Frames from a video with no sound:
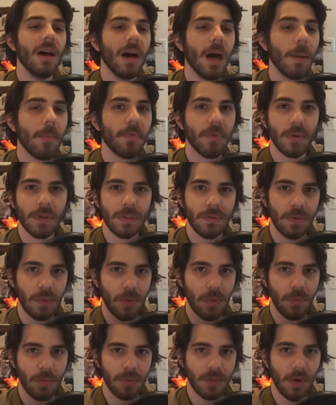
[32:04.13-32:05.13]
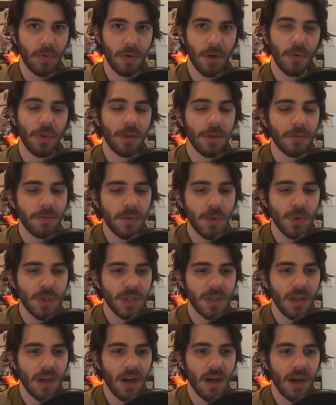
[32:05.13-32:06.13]
For those of you who don't know the
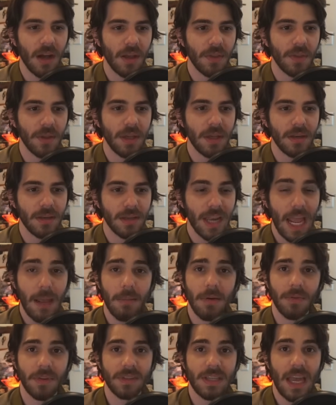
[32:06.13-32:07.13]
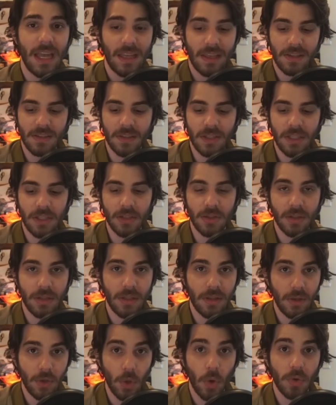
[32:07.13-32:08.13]
confusion, the name of the tank is
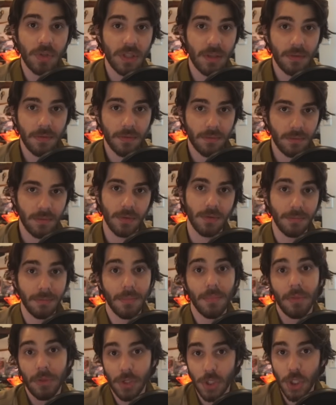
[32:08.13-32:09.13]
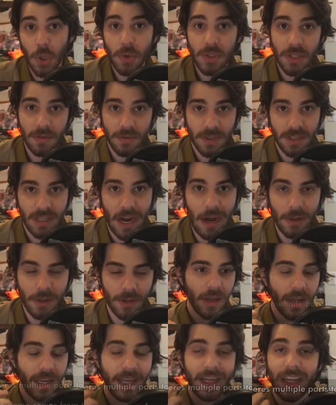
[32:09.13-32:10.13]
the Joseph
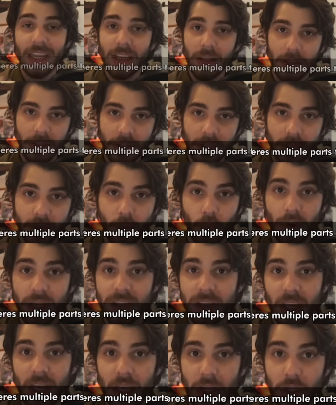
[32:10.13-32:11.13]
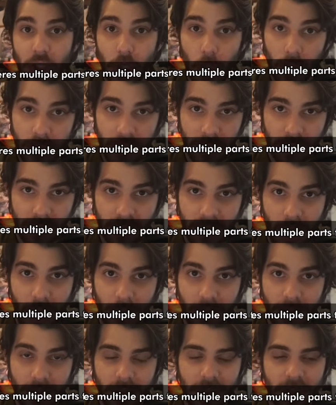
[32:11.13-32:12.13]
Stalin. In English, we say Joseph
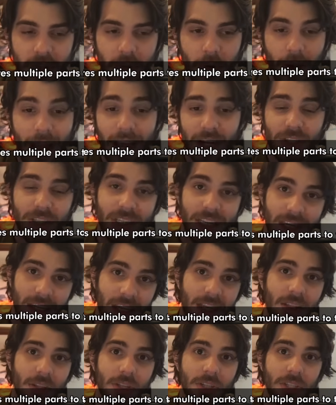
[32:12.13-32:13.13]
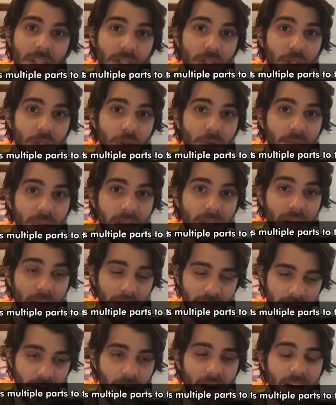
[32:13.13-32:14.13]
Stalin, so actually in English it should be,
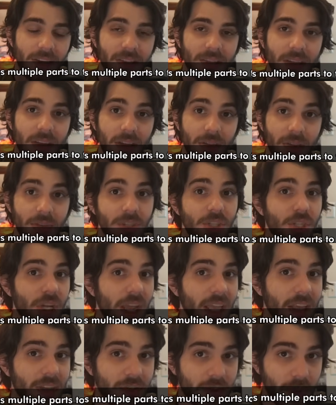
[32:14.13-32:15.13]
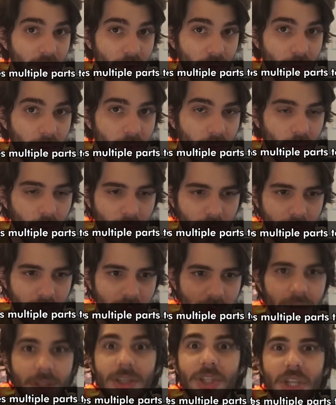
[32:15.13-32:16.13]
to us, the JSU, or
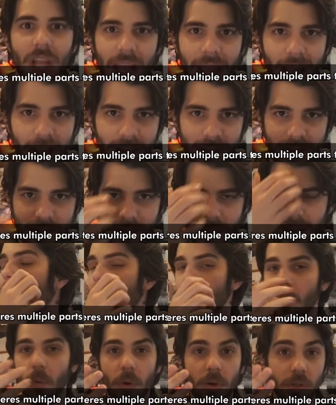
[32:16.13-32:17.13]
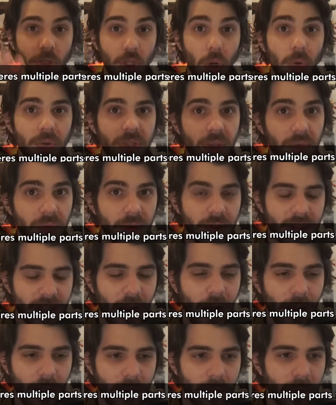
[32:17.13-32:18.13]
the JS, for Joseph
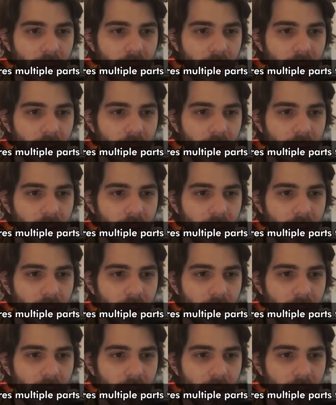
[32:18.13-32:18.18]
Stalin.